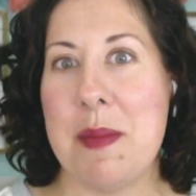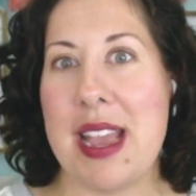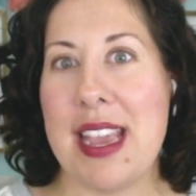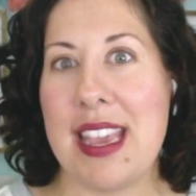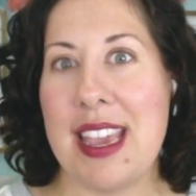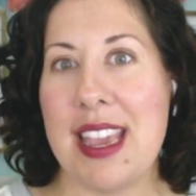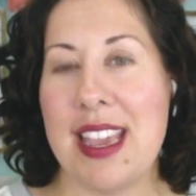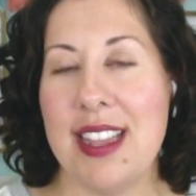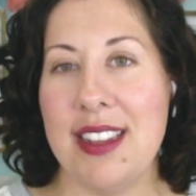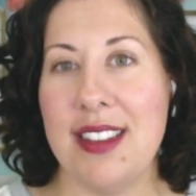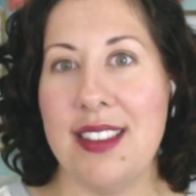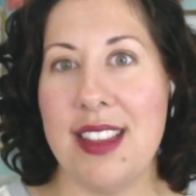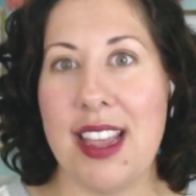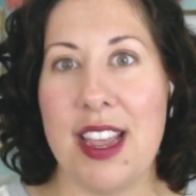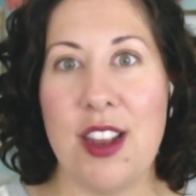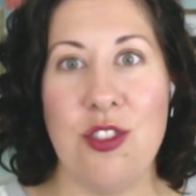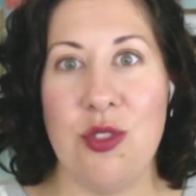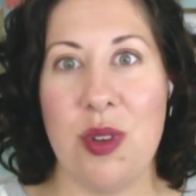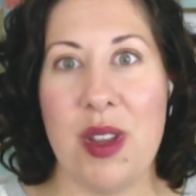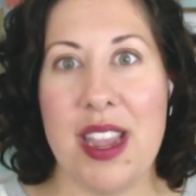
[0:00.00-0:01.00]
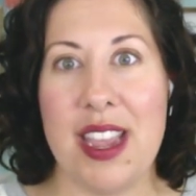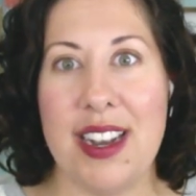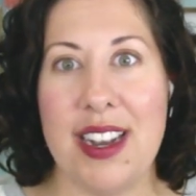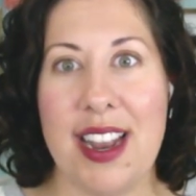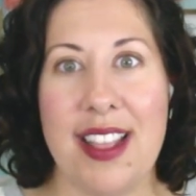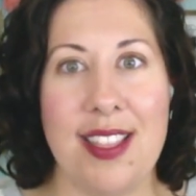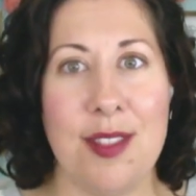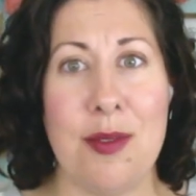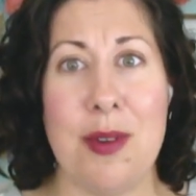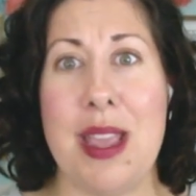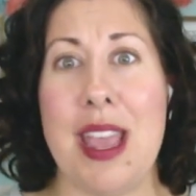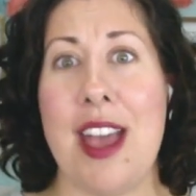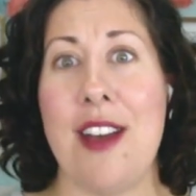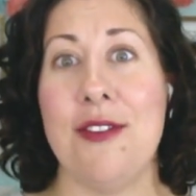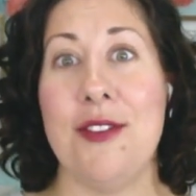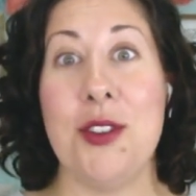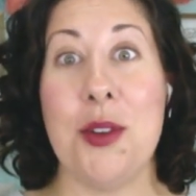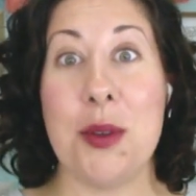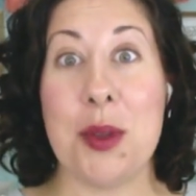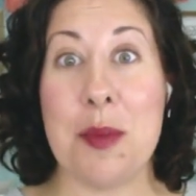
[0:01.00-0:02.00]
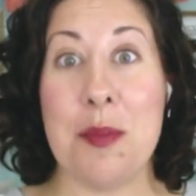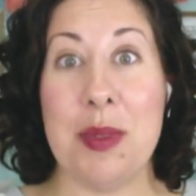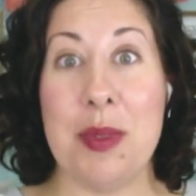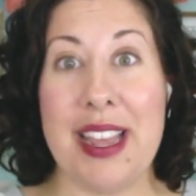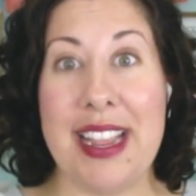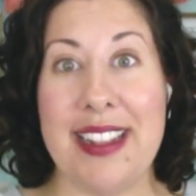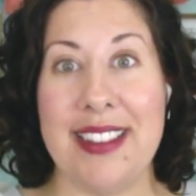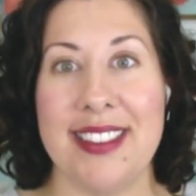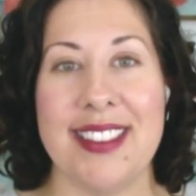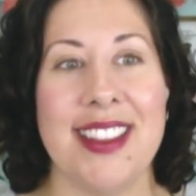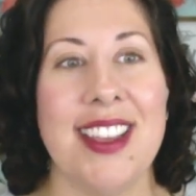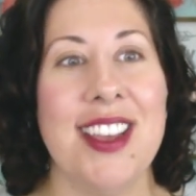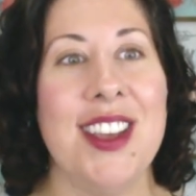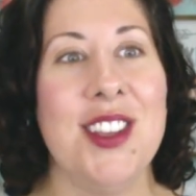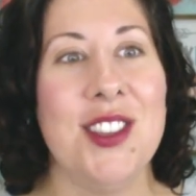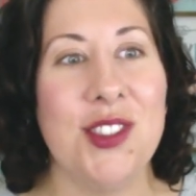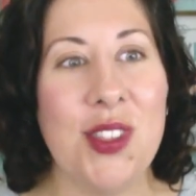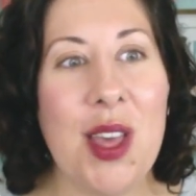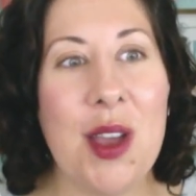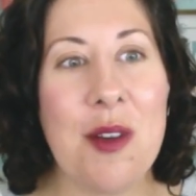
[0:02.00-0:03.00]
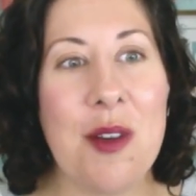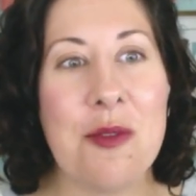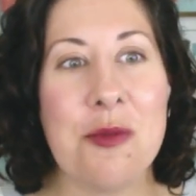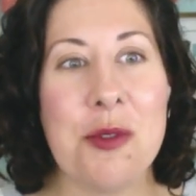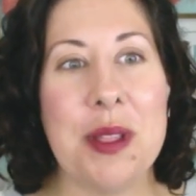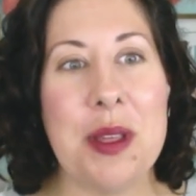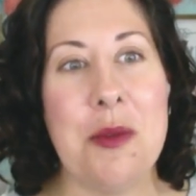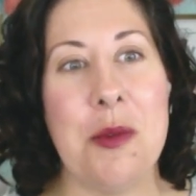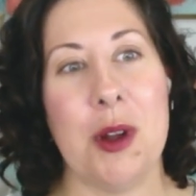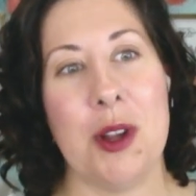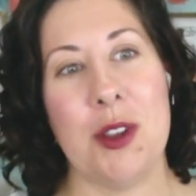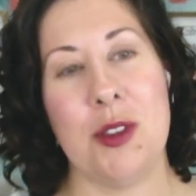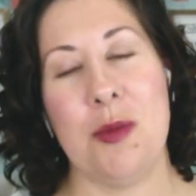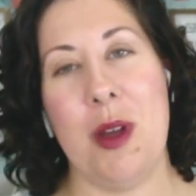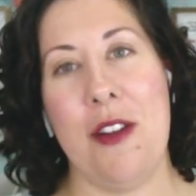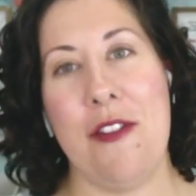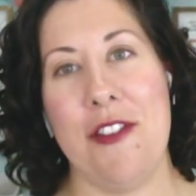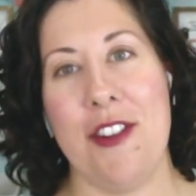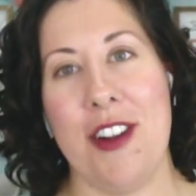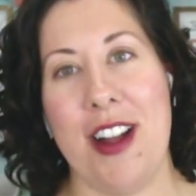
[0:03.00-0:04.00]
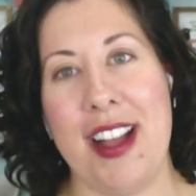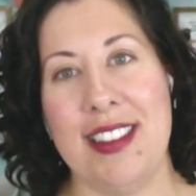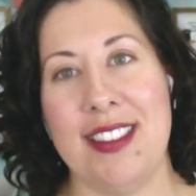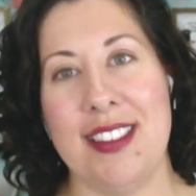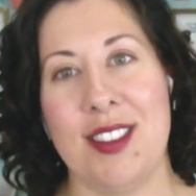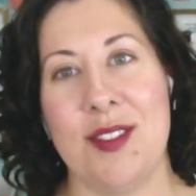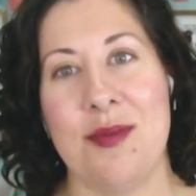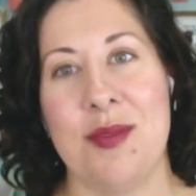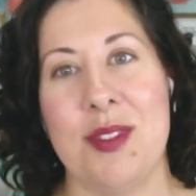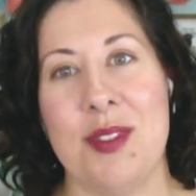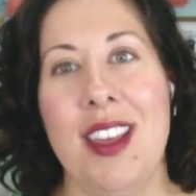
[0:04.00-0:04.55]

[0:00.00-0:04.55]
But my kids enjoy it, and we have no complaints. So that really works well for us.